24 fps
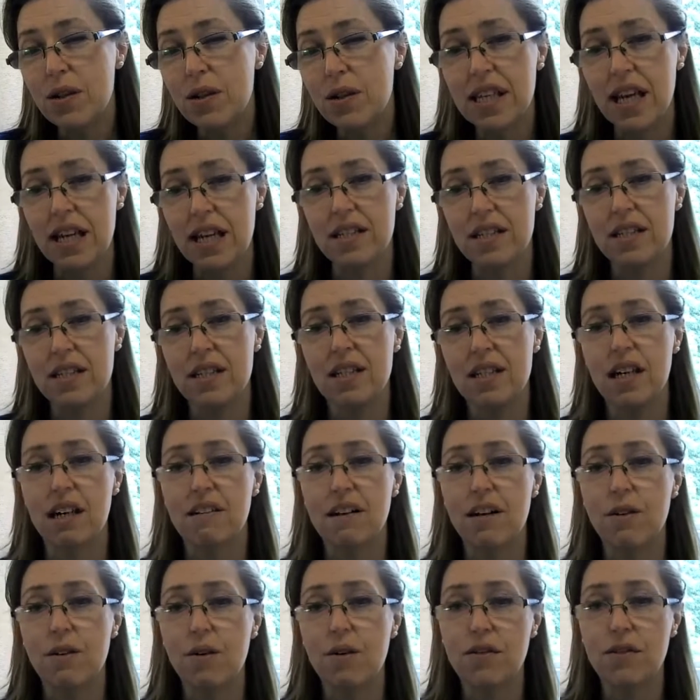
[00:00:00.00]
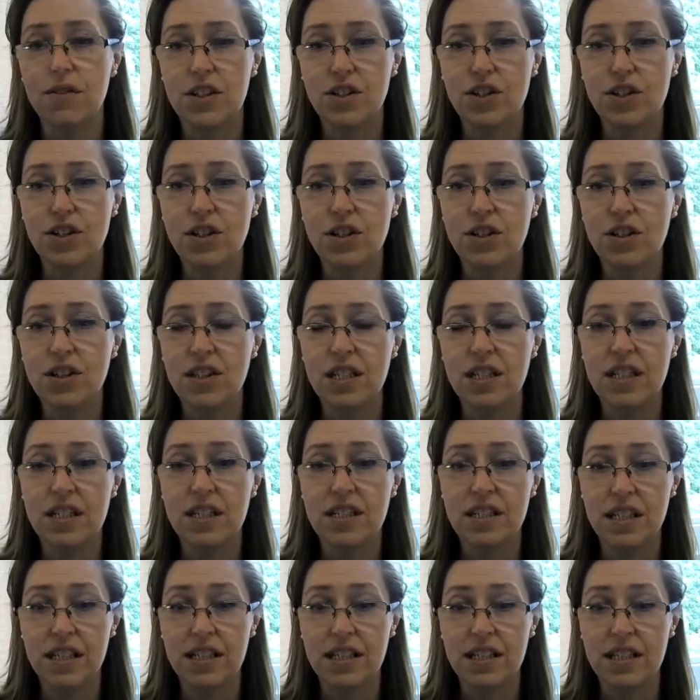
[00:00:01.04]
the worst case scenario, if the student
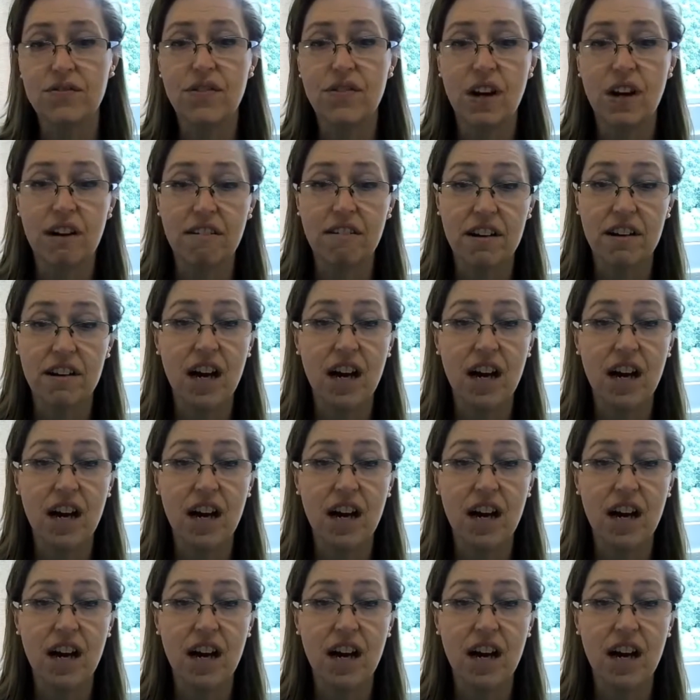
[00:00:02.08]
is very